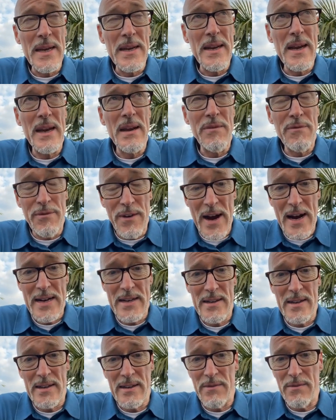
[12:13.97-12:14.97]
been
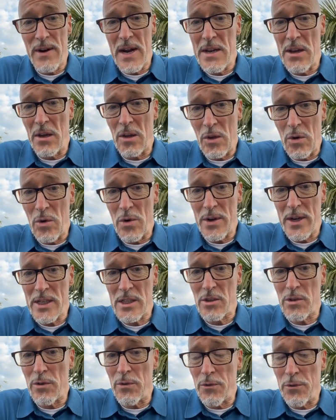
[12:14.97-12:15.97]
invited, where the
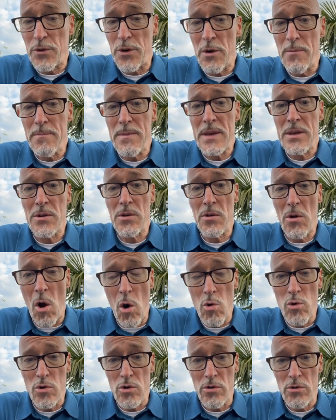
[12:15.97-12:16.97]
Lord has confirmed me to
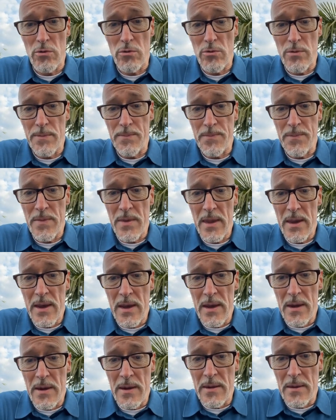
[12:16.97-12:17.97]
go to.
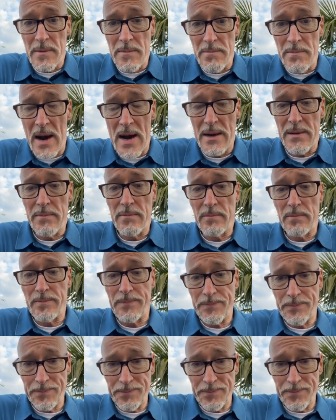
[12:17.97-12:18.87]
But